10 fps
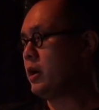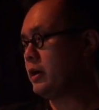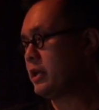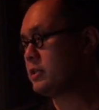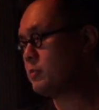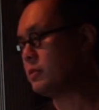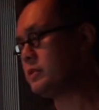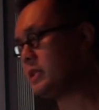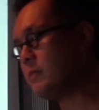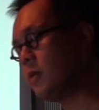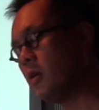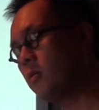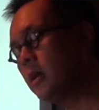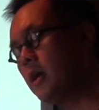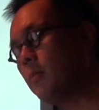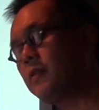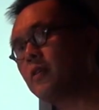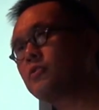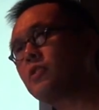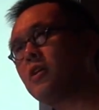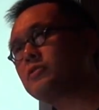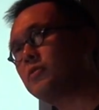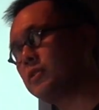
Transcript: against placebo, but there was also